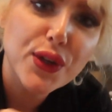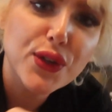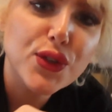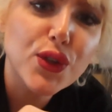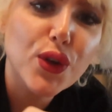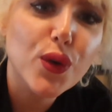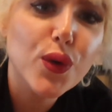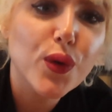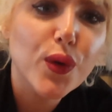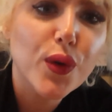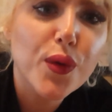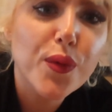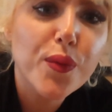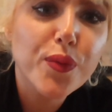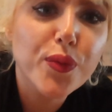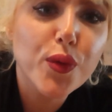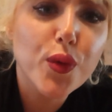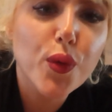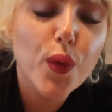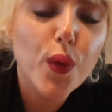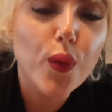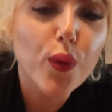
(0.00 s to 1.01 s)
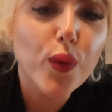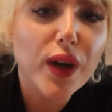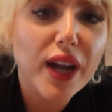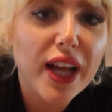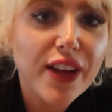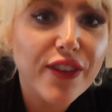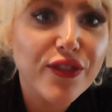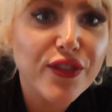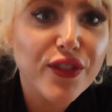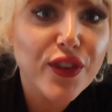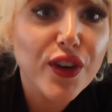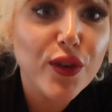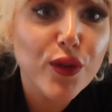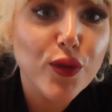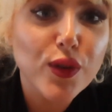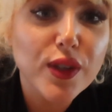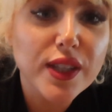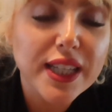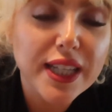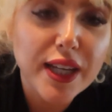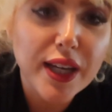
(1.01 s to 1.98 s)
So, what I've
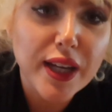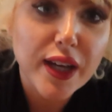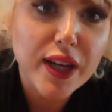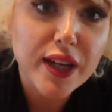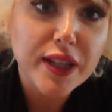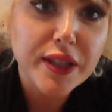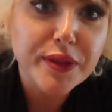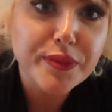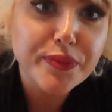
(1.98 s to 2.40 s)
really